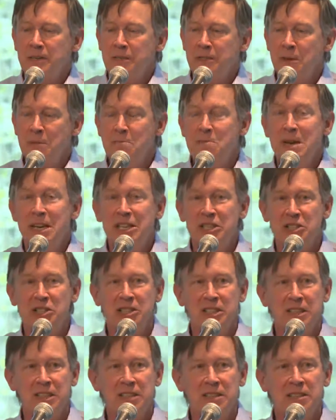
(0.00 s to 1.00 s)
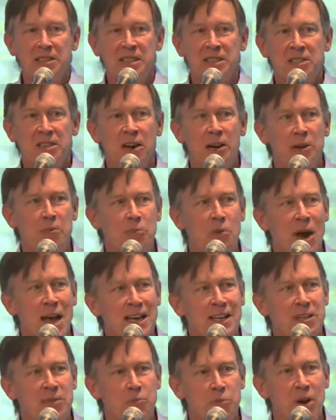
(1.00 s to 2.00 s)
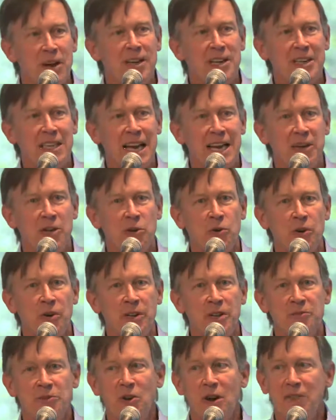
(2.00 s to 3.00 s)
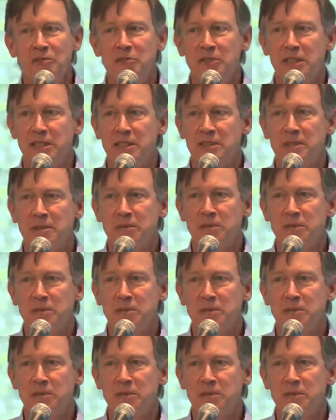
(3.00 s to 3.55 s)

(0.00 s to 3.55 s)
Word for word: diminishing the entire product, product category of soft drinks,